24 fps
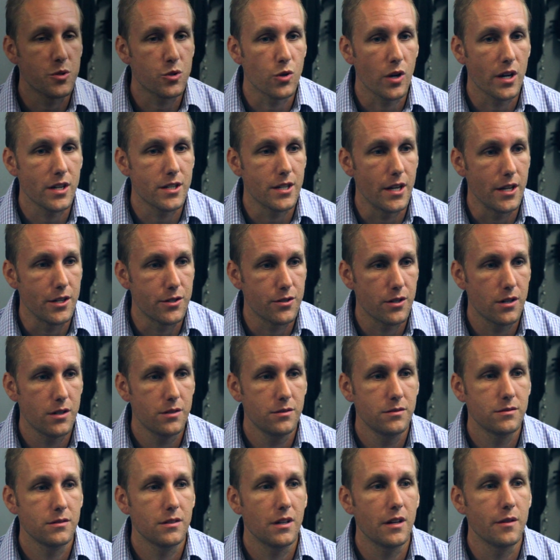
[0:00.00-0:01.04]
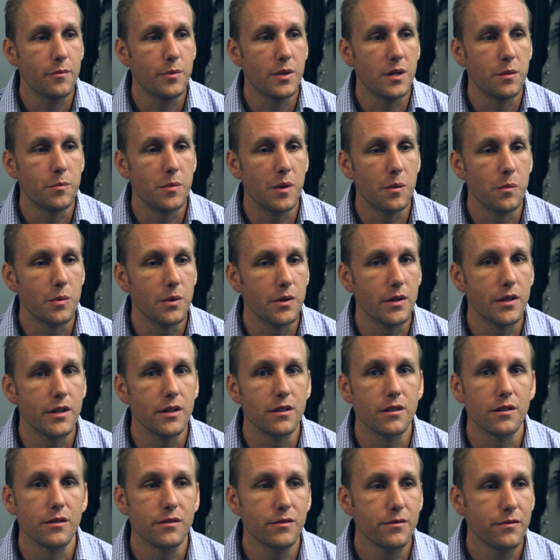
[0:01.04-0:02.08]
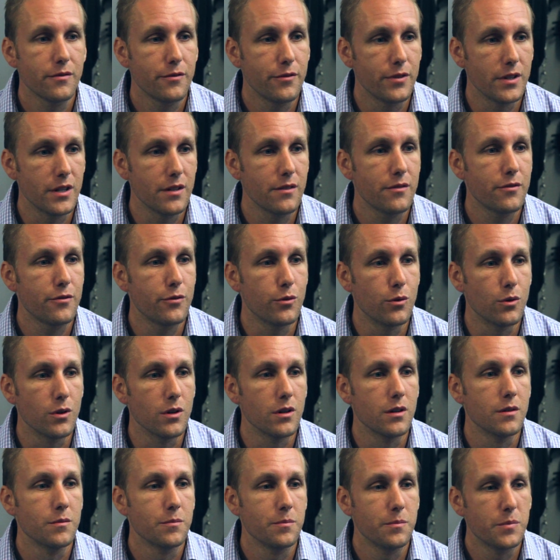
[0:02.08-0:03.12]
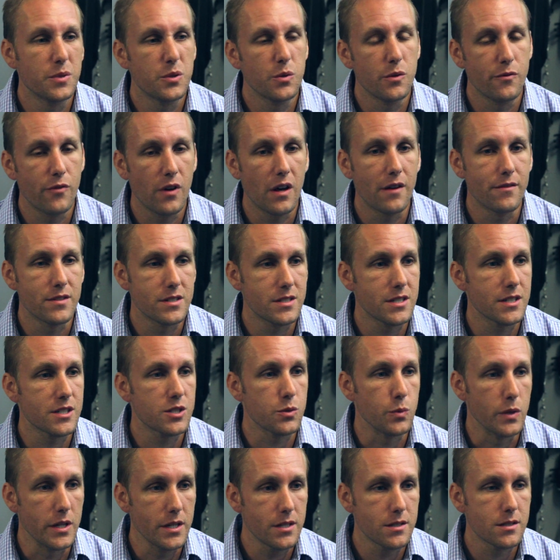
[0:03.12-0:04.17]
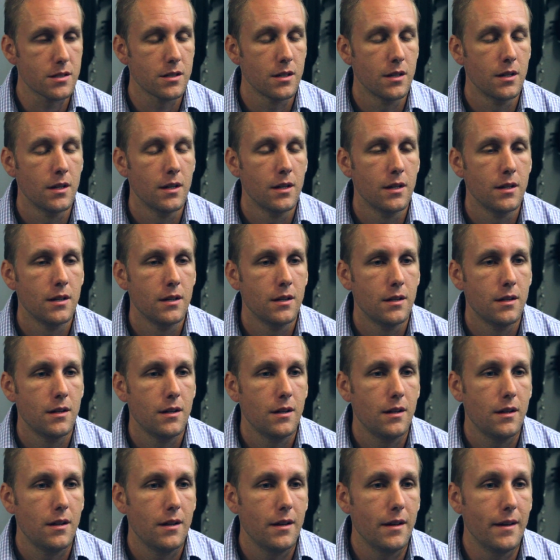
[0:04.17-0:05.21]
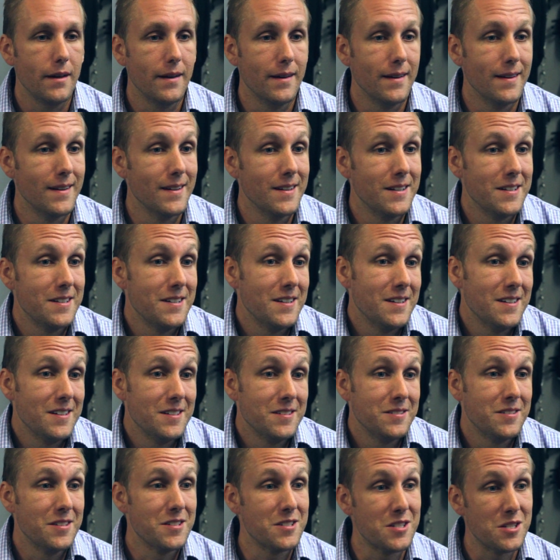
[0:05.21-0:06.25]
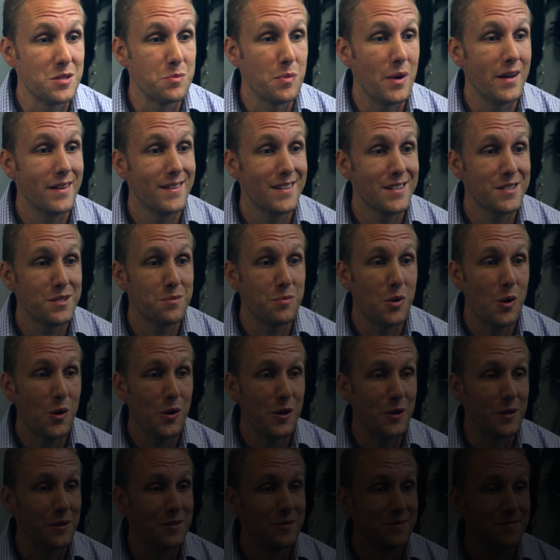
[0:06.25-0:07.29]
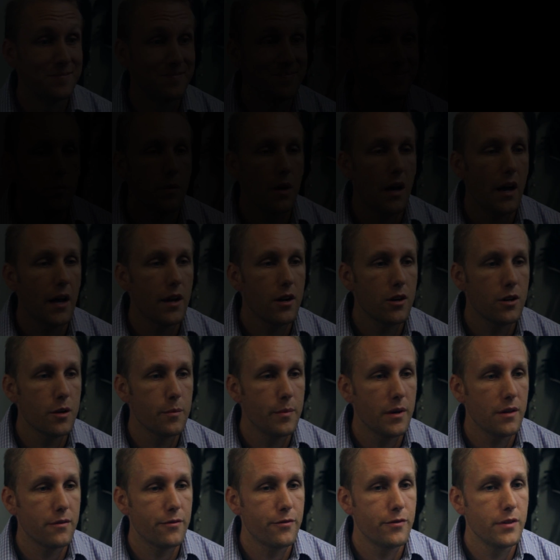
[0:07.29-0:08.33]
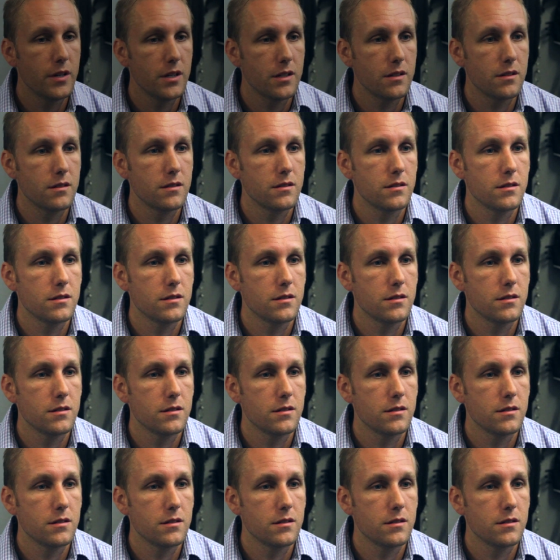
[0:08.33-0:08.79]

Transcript: is Greg Tatro. I've been a member here at FIT for between 5 and 6 weeks, and this is my testimonial. I heard about FIT